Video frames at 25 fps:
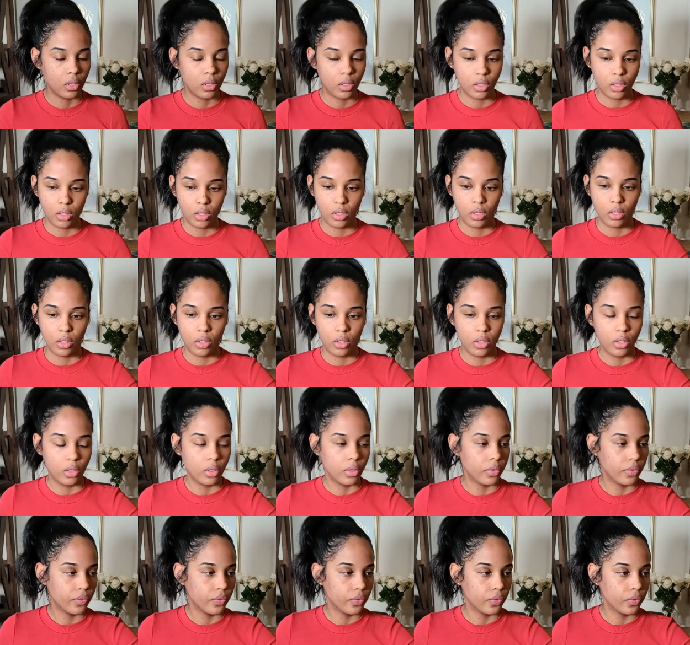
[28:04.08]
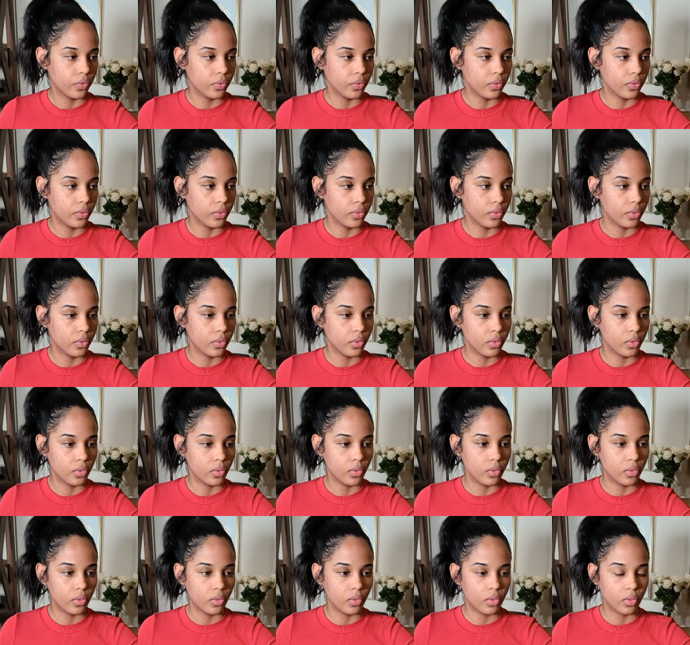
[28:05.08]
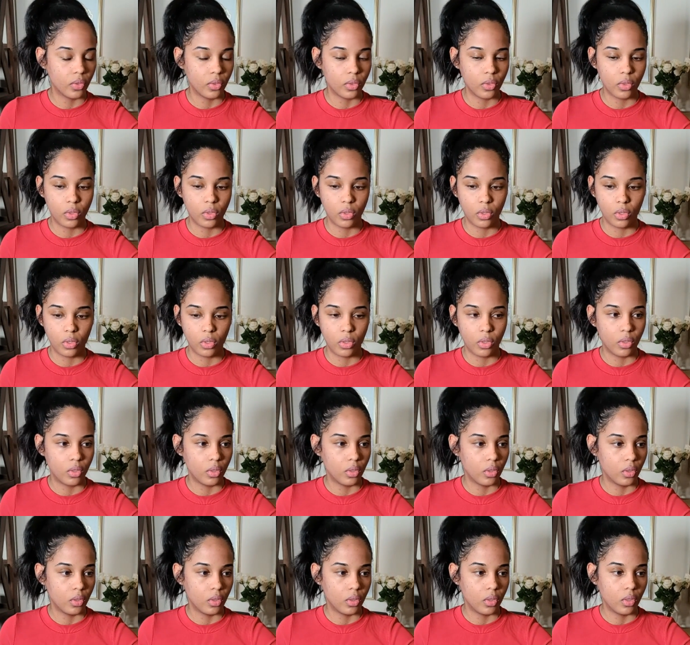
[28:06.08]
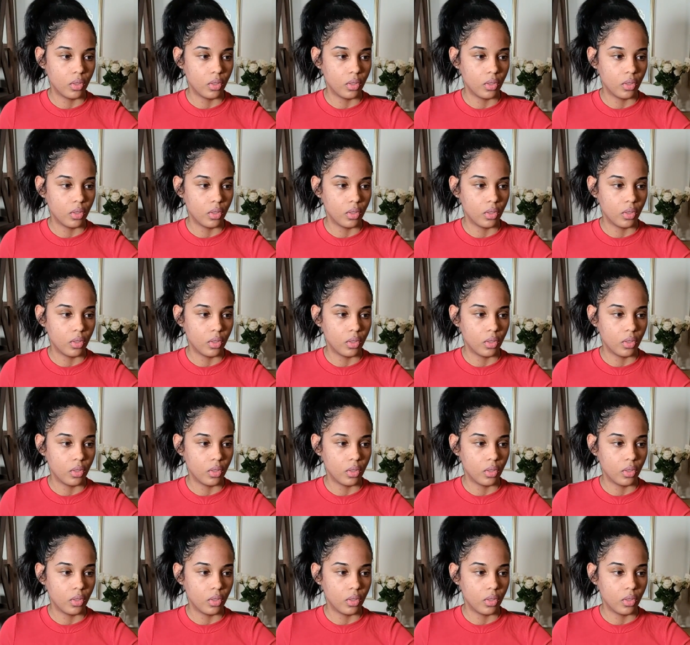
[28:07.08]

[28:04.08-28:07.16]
Nobody speaks.